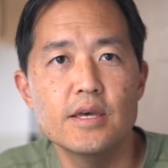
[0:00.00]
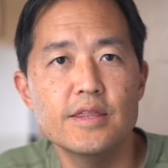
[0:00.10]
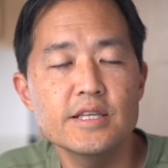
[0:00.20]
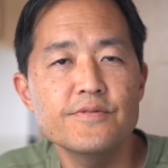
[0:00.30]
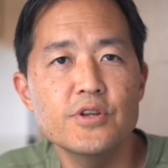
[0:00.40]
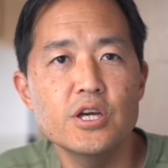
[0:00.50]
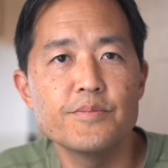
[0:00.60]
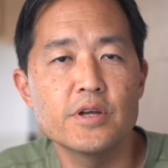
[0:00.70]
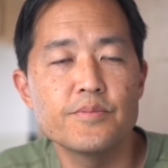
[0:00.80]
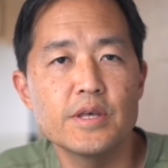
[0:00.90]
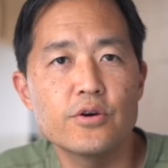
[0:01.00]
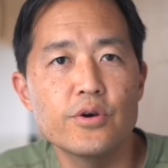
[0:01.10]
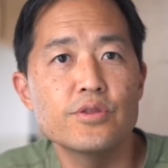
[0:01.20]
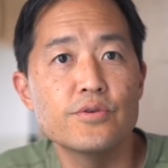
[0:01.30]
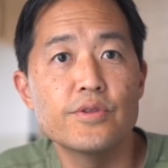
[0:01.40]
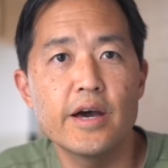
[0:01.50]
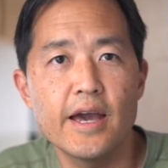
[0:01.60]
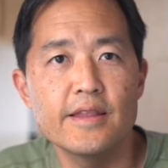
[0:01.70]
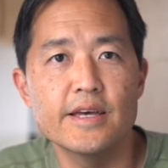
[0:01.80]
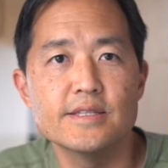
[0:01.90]
In this video, I'm going to be going through the
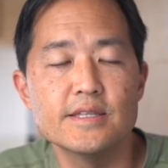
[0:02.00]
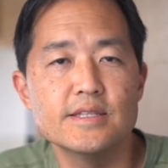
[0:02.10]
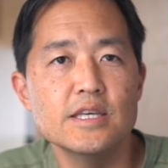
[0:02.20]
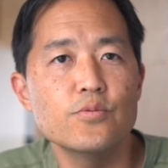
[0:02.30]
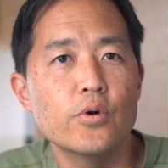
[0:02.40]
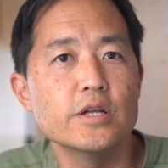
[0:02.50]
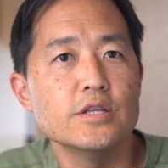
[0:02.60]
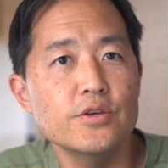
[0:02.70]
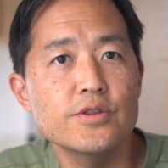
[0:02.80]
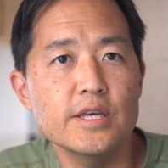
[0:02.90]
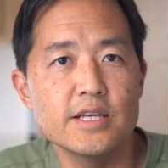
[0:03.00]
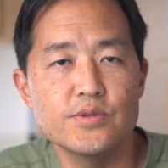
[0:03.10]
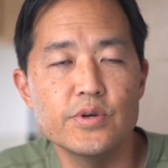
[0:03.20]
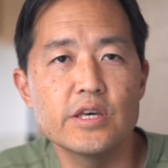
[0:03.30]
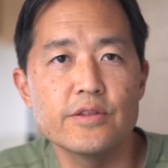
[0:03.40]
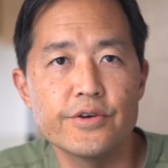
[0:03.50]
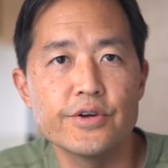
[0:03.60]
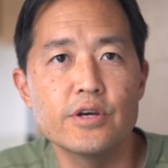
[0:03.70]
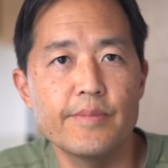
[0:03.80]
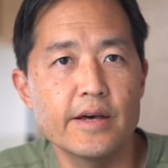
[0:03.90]
highlights and see what new things we can
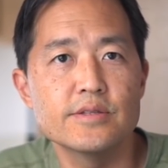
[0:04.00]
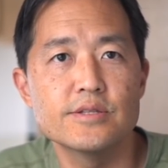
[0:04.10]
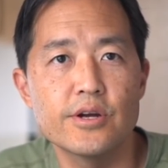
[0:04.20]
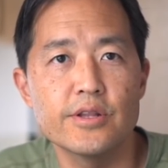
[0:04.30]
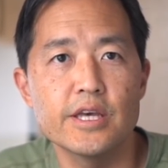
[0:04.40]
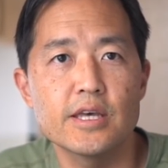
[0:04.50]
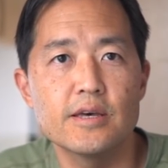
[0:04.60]
learn about Starlink.